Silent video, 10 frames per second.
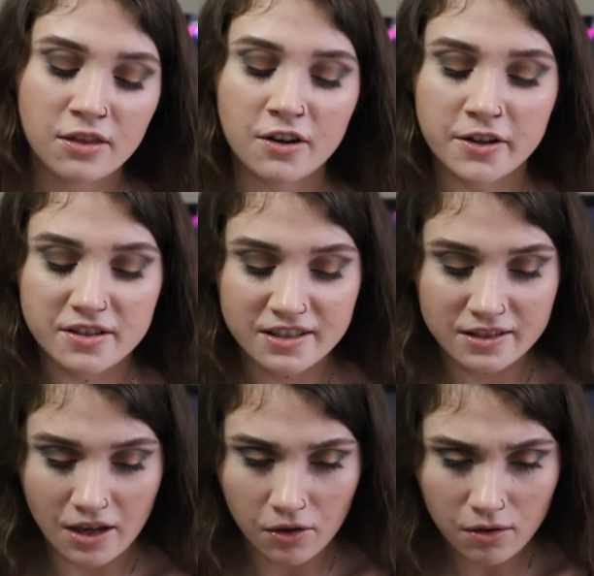They're
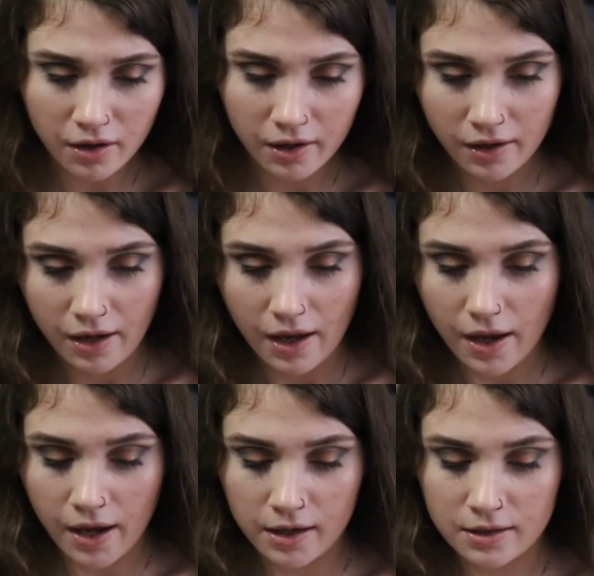silk,
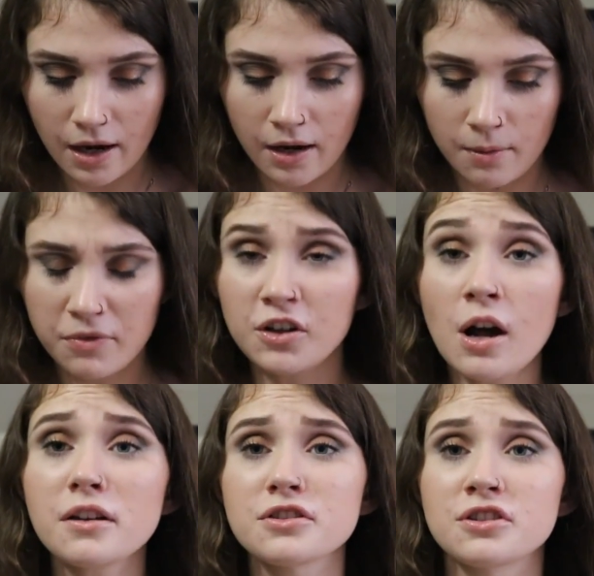and they're
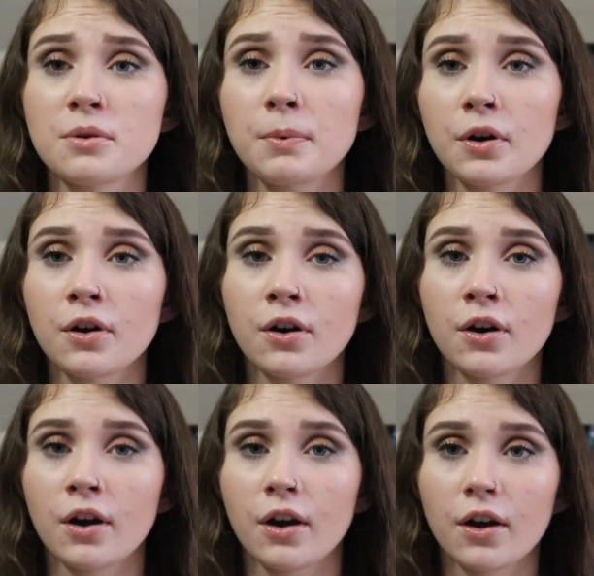not
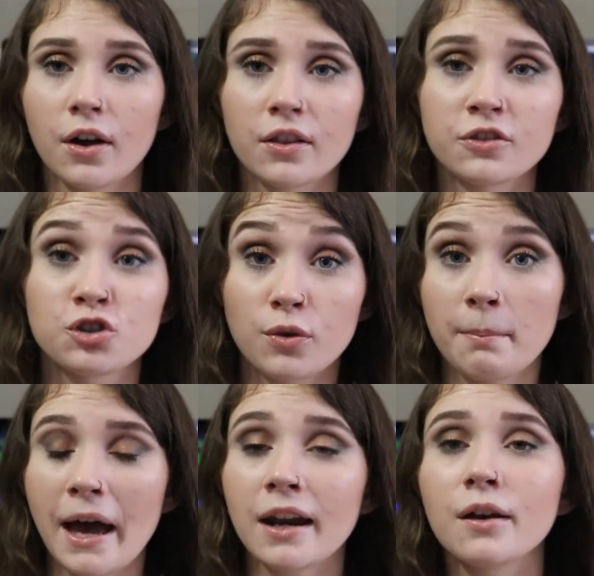super
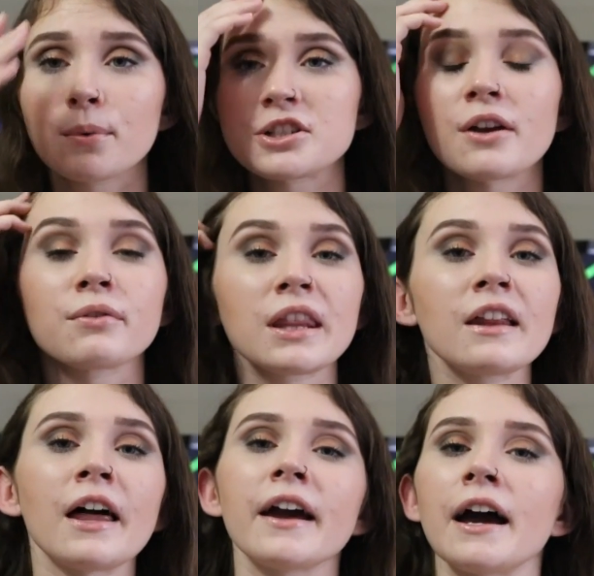dramatic, which I really like.